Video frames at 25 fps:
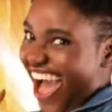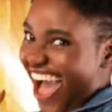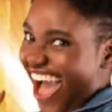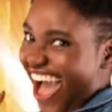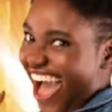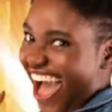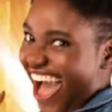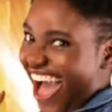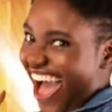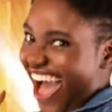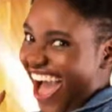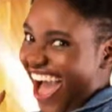
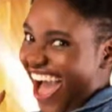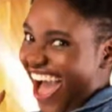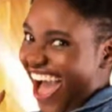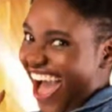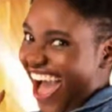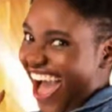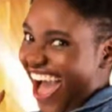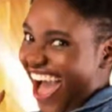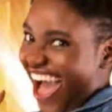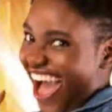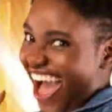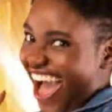
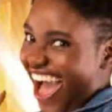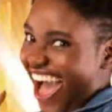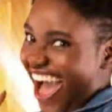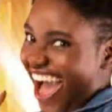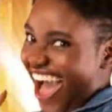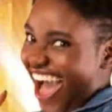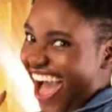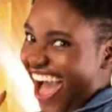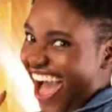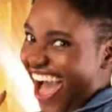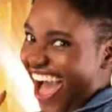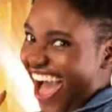
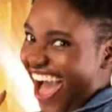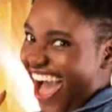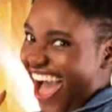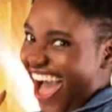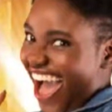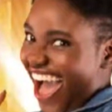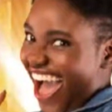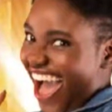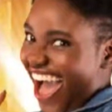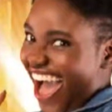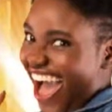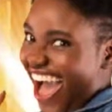
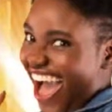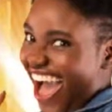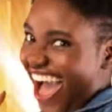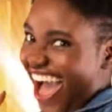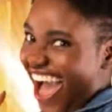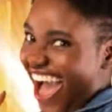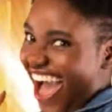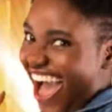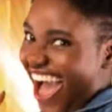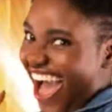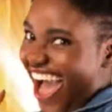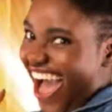
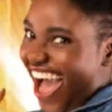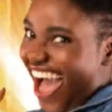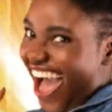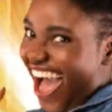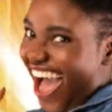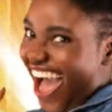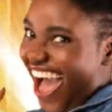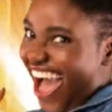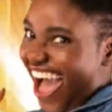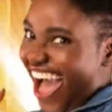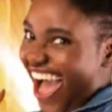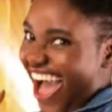
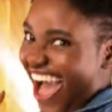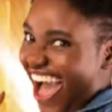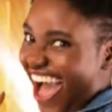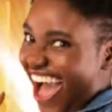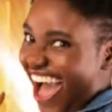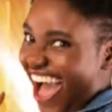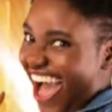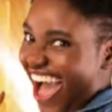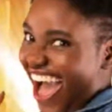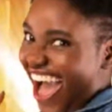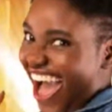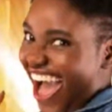
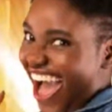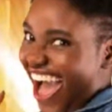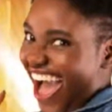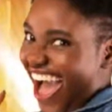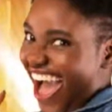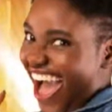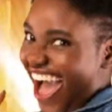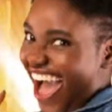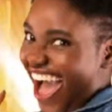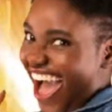[no speech]